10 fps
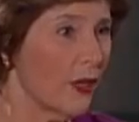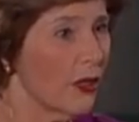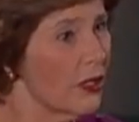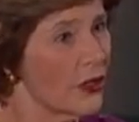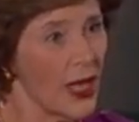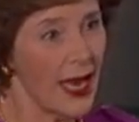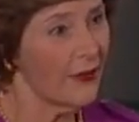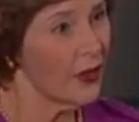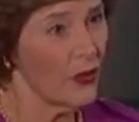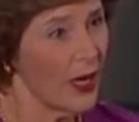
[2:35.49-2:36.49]
girls
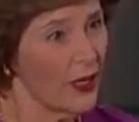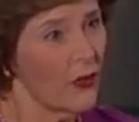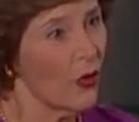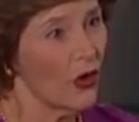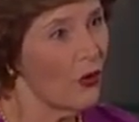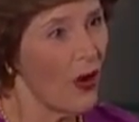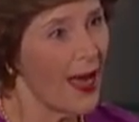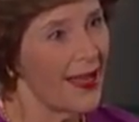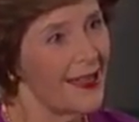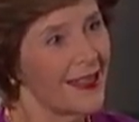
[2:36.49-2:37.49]
everywhere,
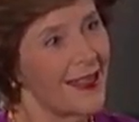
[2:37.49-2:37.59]
worldwide,